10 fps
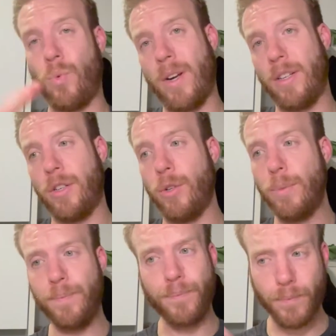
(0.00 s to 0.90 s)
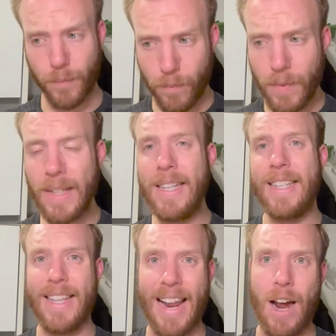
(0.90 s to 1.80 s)
1 and 2,
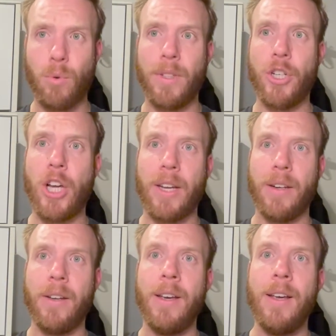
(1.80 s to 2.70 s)
is that hourly check-in.